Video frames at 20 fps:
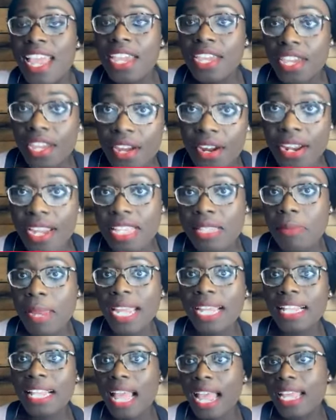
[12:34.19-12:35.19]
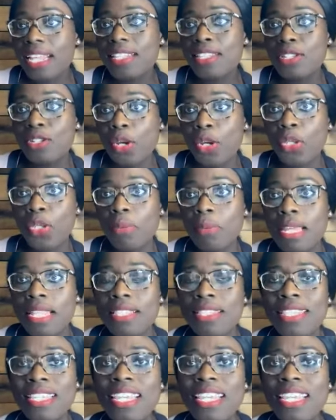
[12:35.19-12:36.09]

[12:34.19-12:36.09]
Here is my client's document.